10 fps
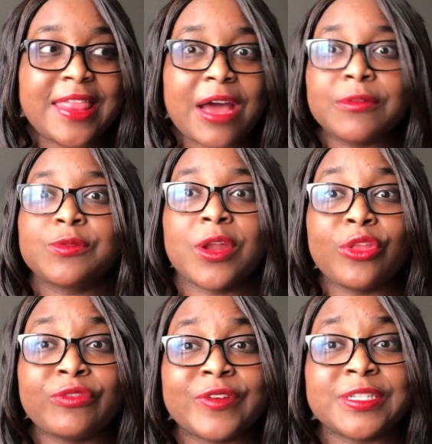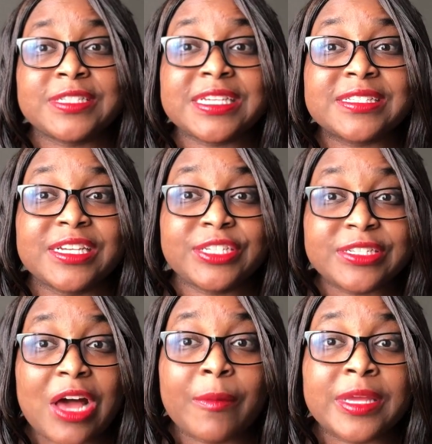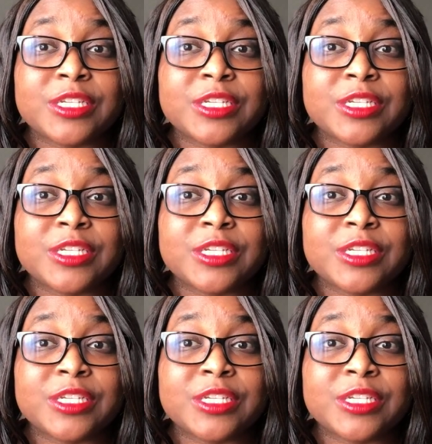and that was one of the first things that she taught me.